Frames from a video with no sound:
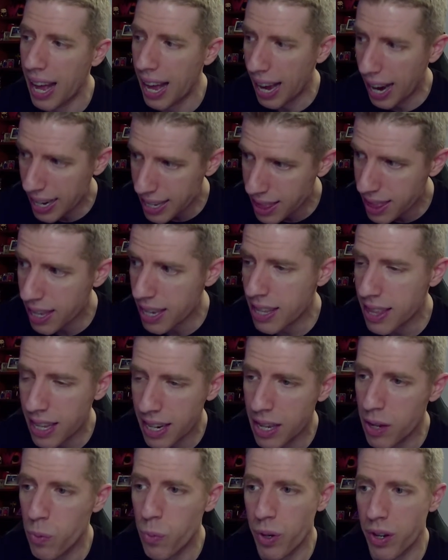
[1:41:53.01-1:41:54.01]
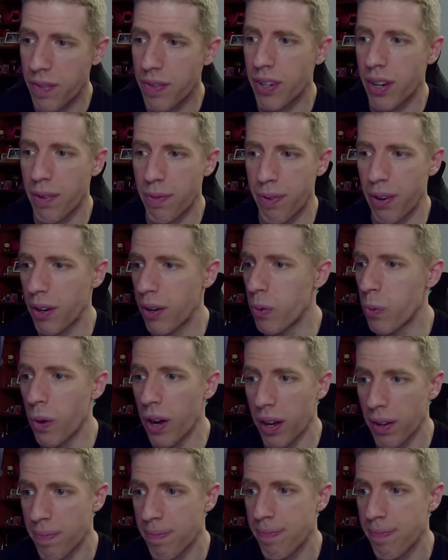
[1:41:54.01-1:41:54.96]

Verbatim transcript: I think that he would have done very well.